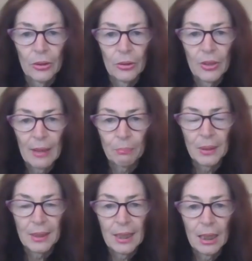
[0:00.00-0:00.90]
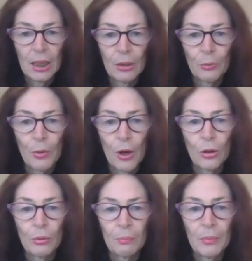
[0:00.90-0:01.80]
that particular
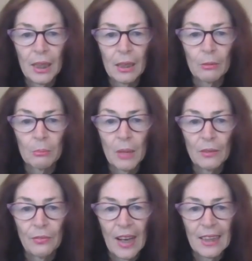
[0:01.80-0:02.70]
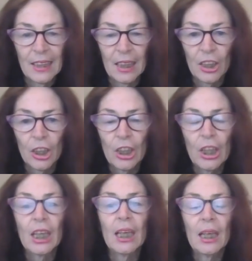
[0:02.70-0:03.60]
role, Mick Mulvaney.
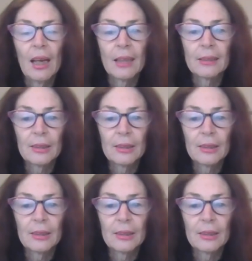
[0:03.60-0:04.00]
He has